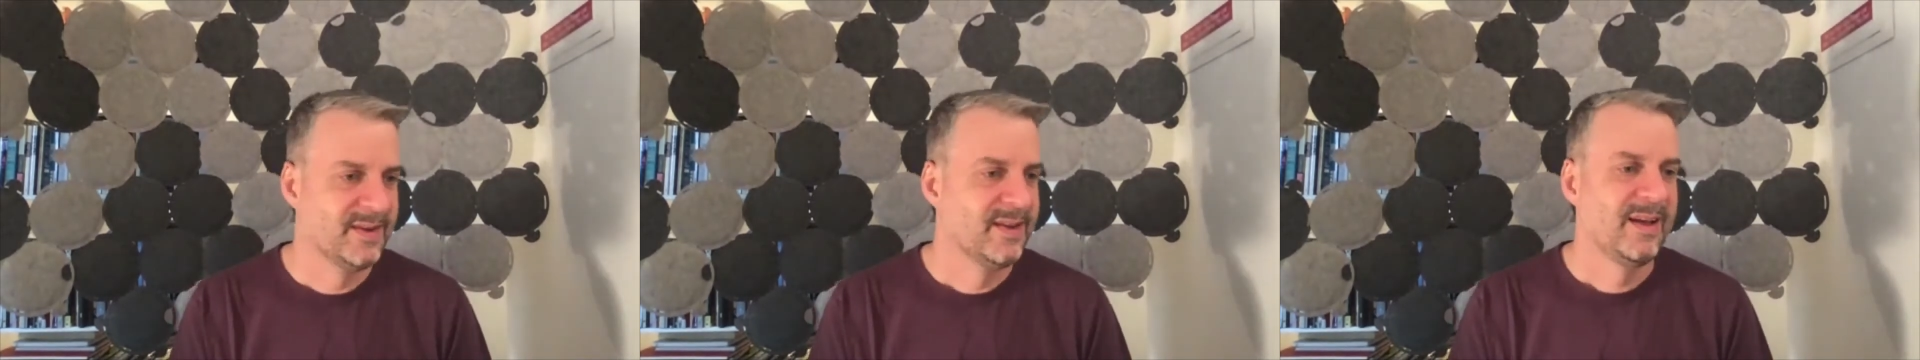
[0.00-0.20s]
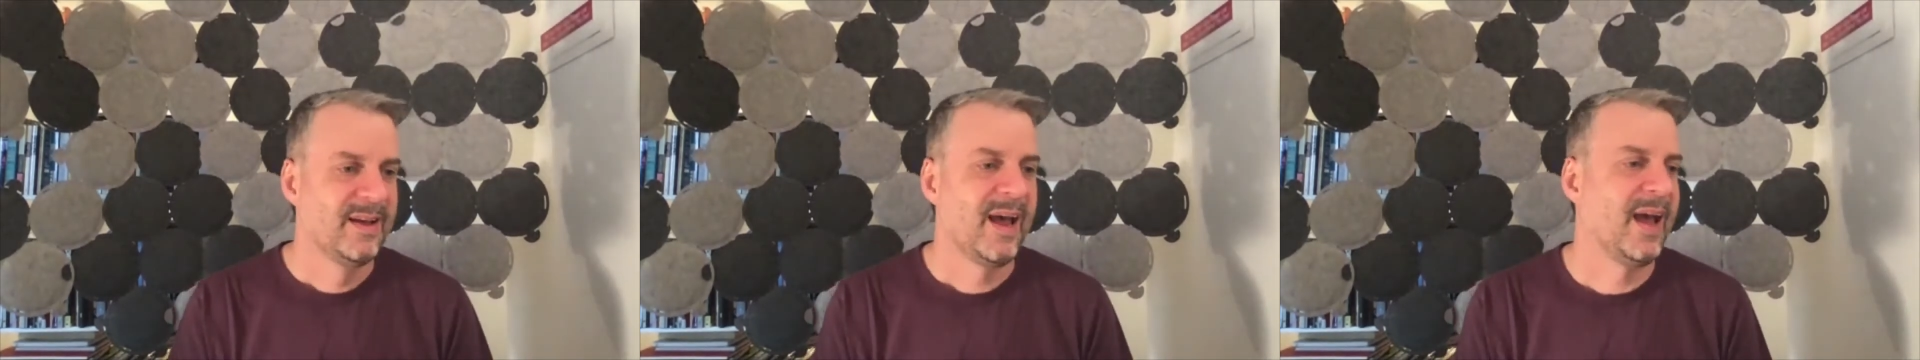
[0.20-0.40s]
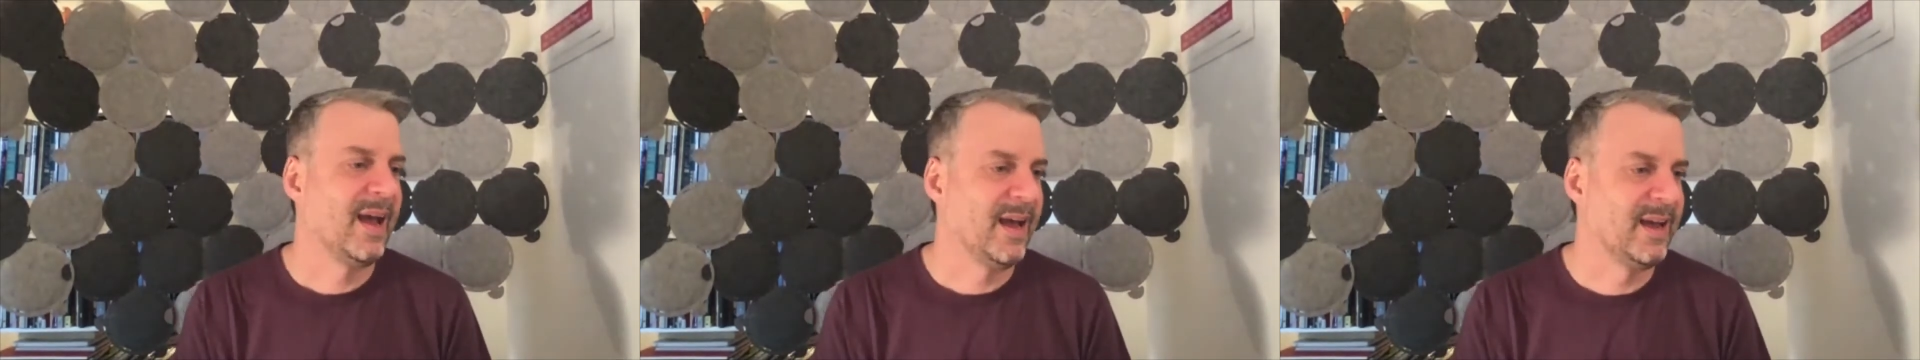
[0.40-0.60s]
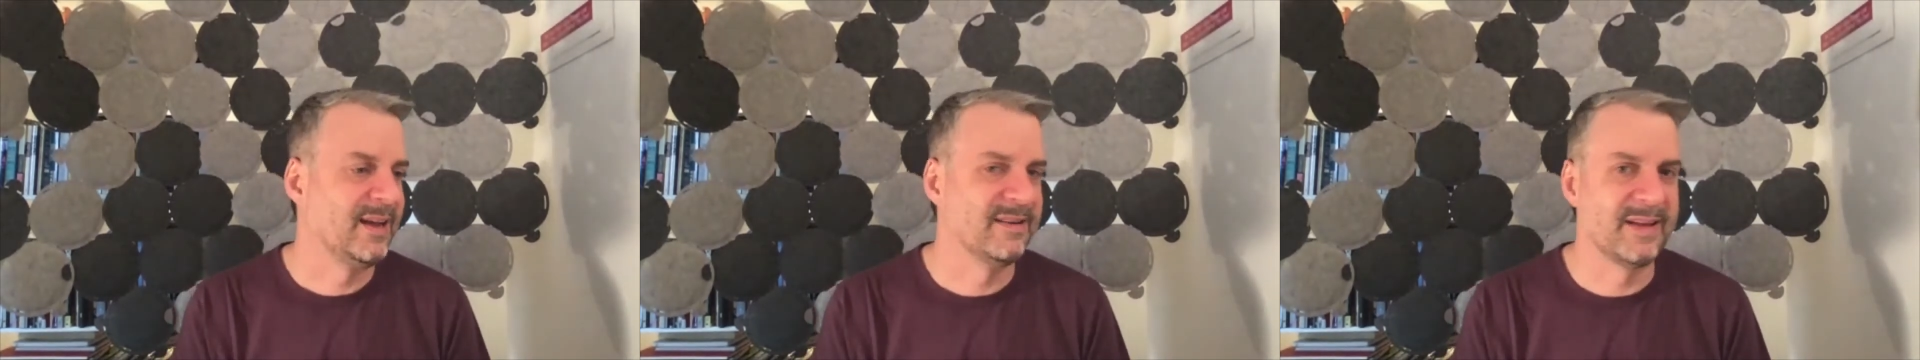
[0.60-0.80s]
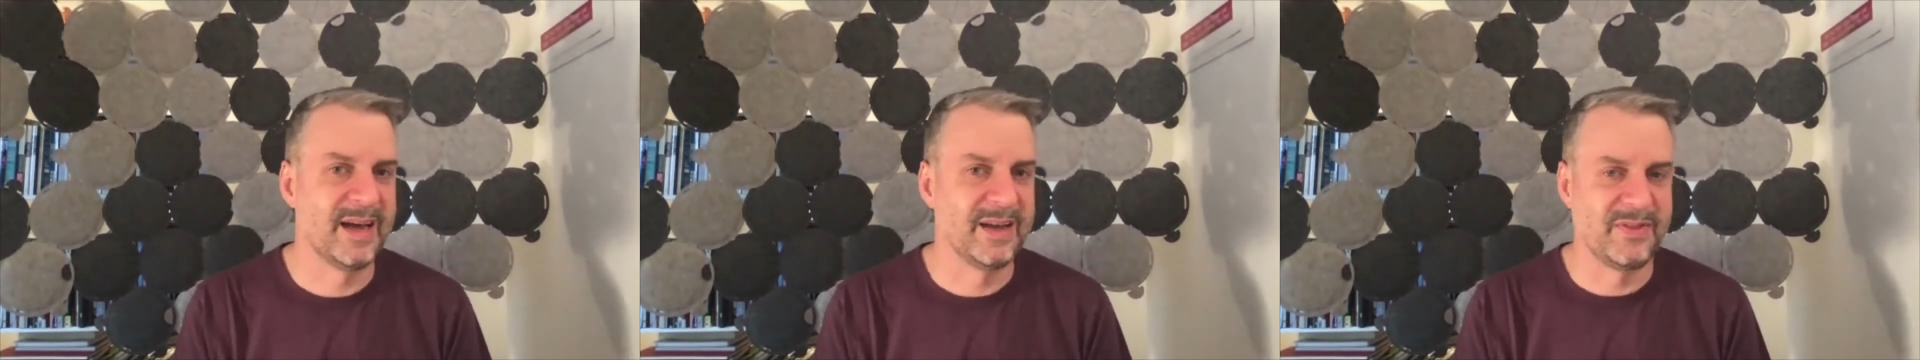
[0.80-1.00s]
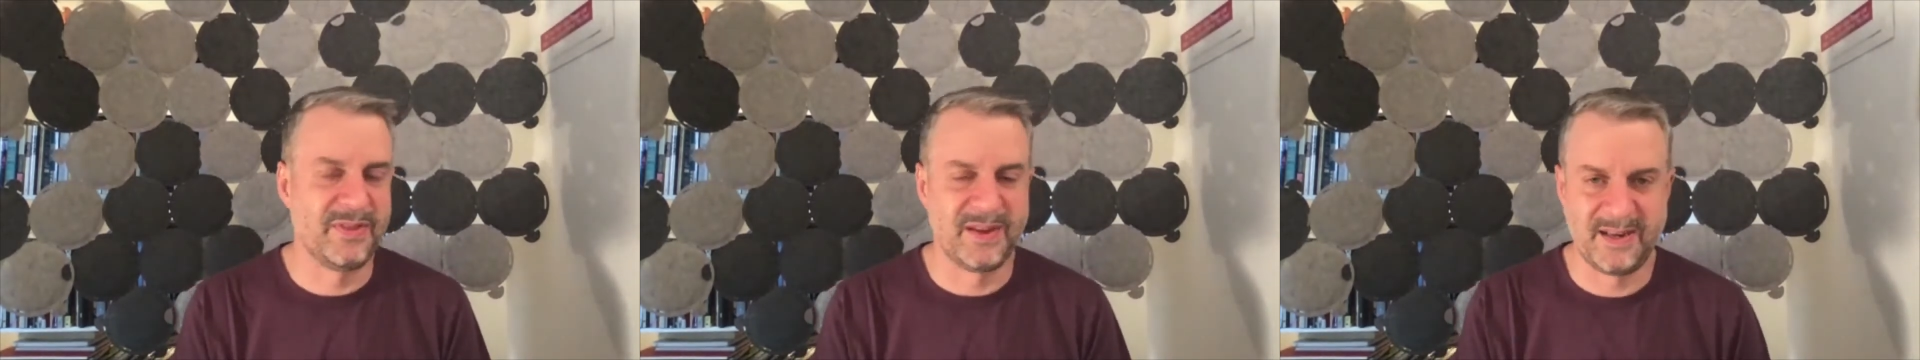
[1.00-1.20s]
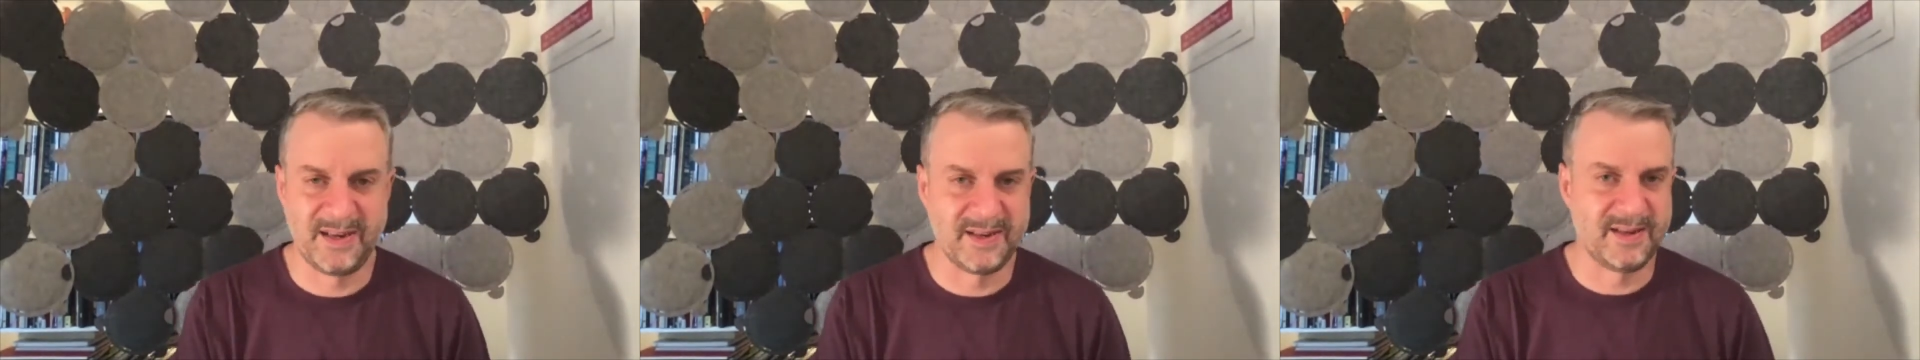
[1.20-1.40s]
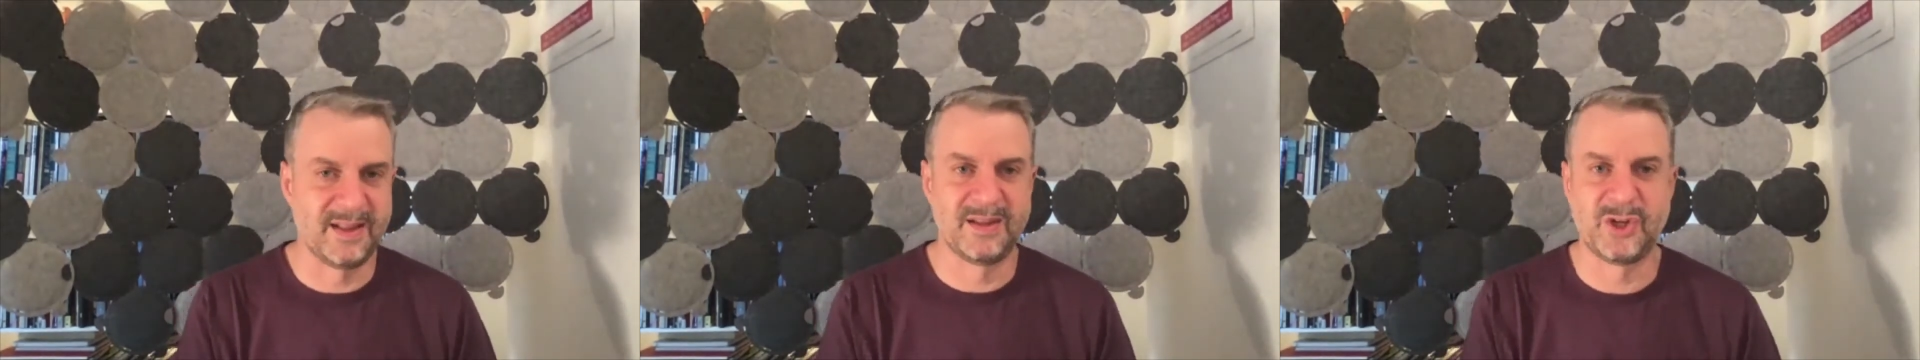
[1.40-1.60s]
hey, like this
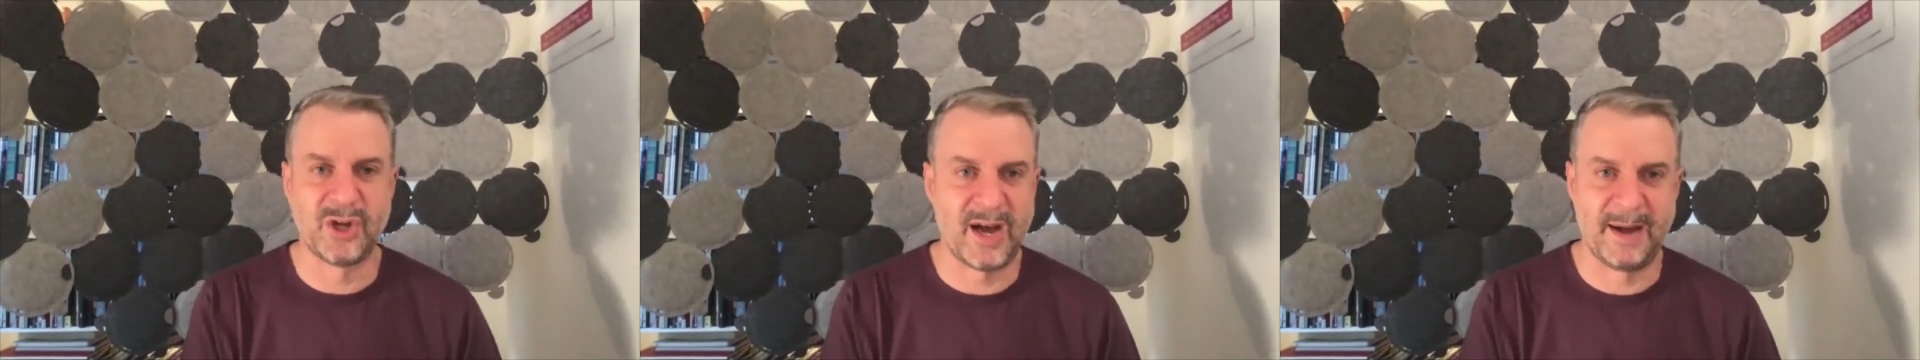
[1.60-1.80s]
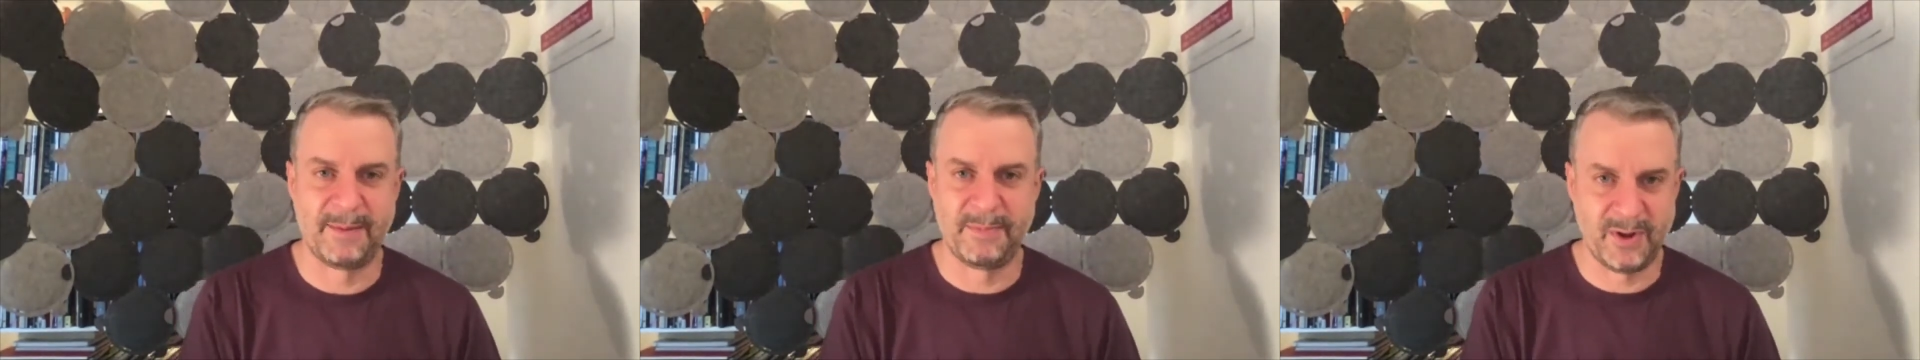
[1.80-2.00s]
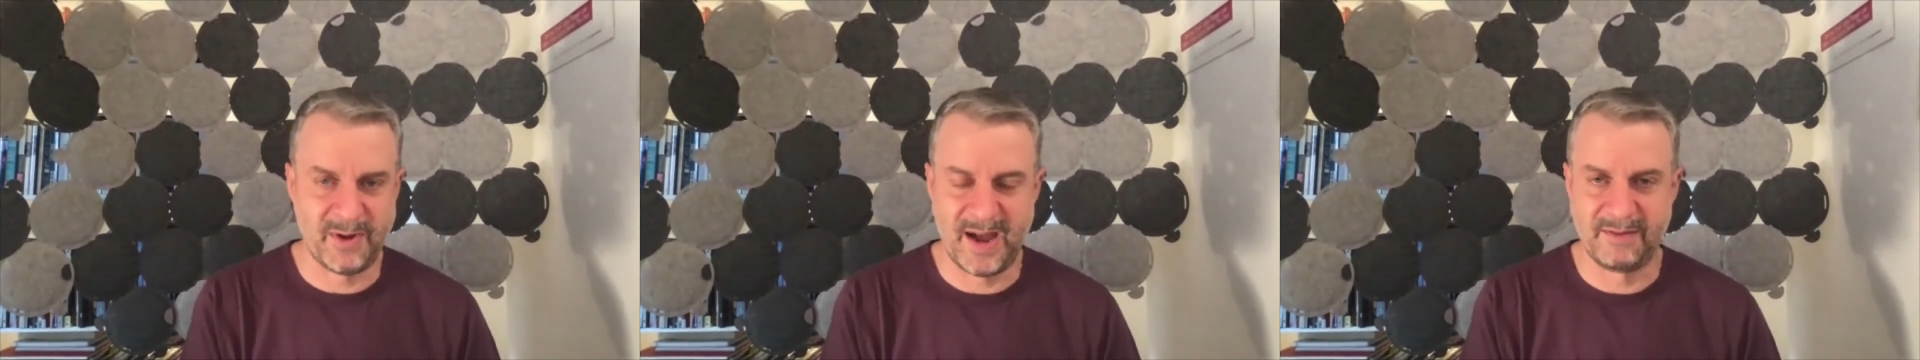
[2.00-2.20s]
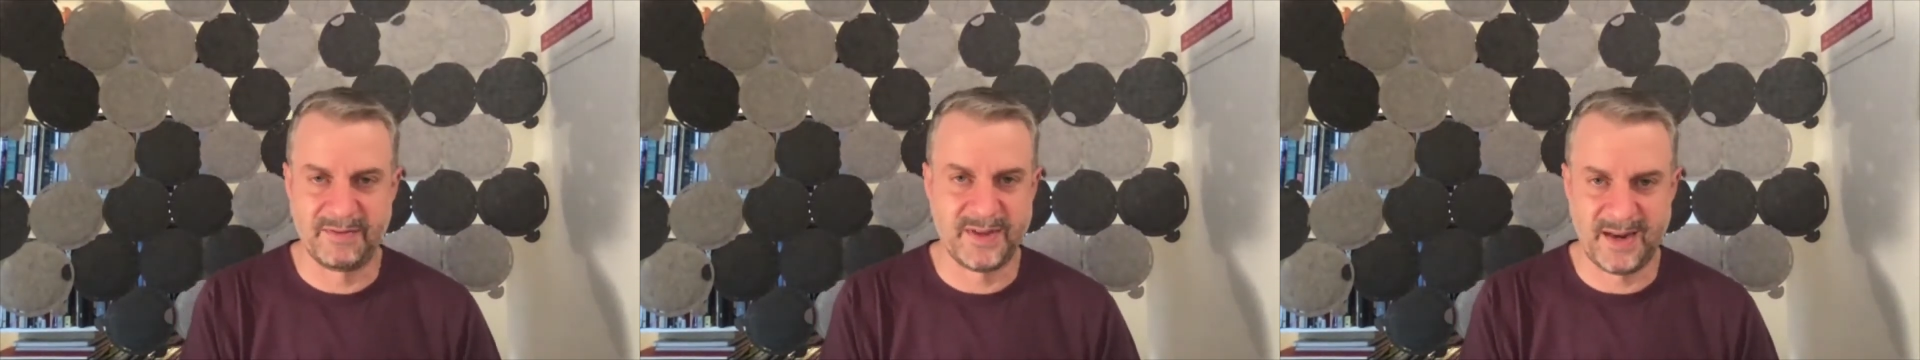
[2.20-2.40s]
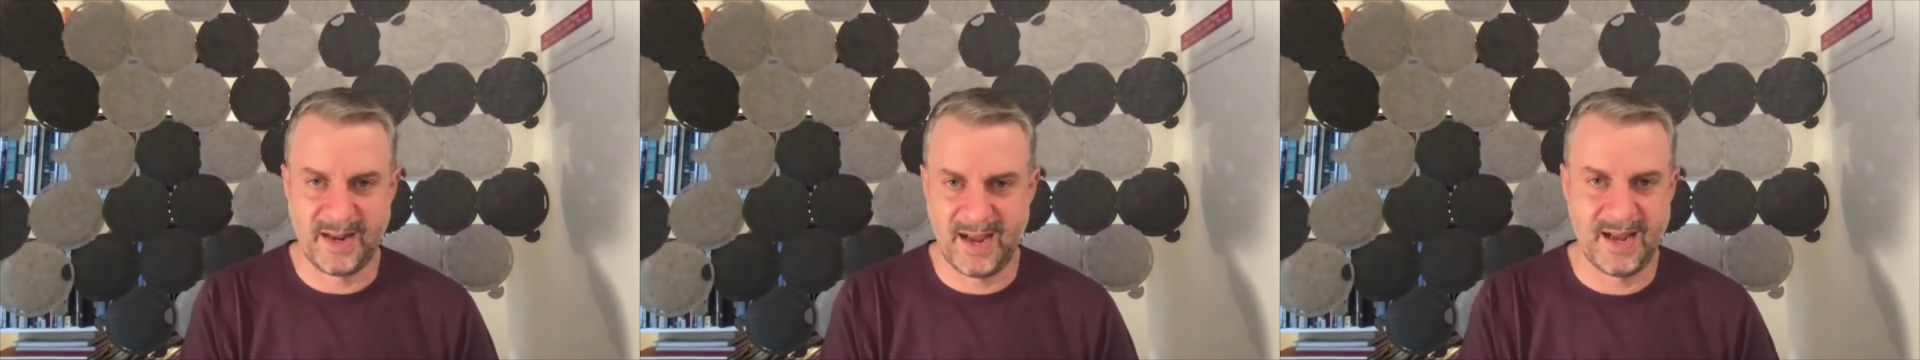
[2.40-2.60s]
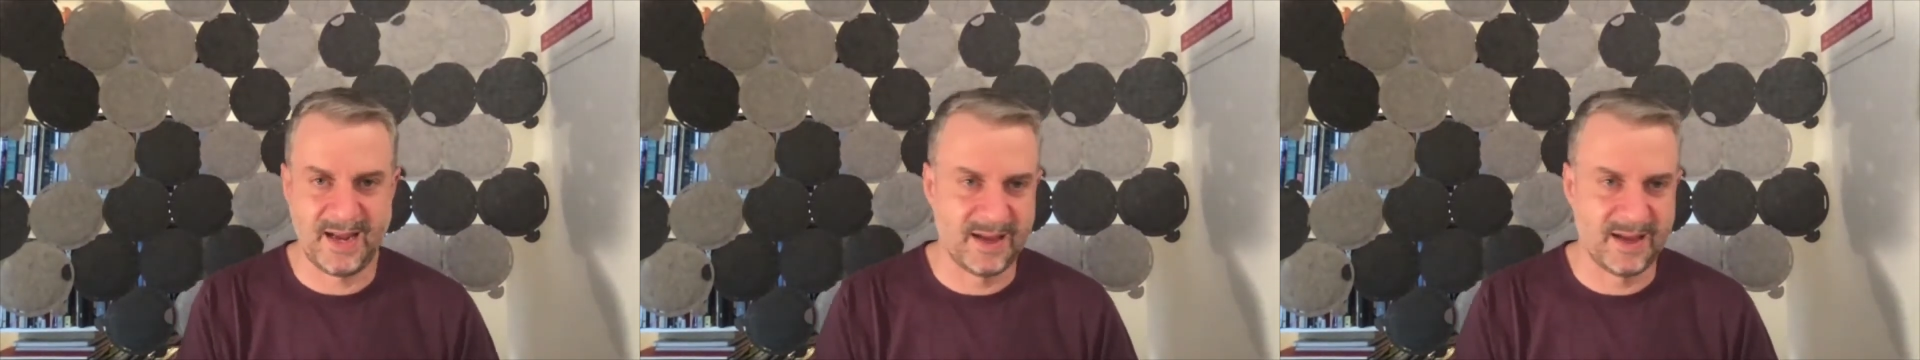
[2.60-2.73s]
is the job you have today.